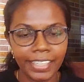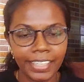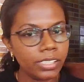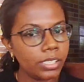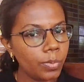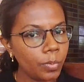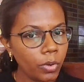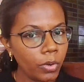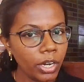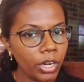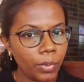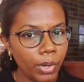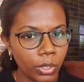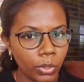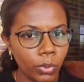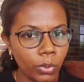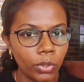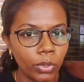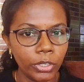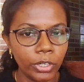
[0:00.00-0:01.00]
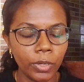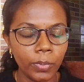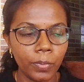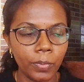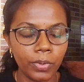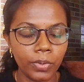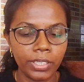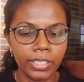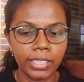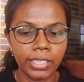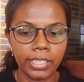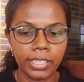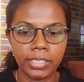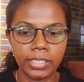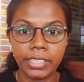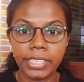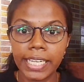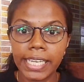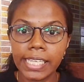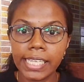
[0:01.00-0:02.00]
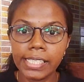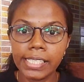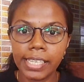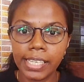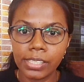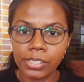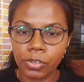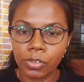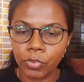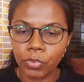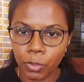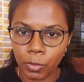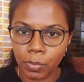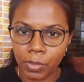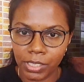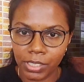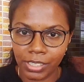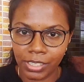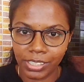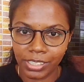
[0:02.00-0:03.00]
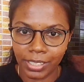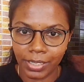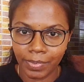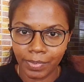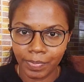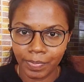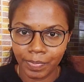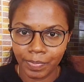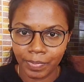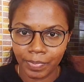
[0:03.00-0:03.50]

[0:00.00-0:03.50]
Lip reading: Has someone ever told you about the 3 C's of group discussion?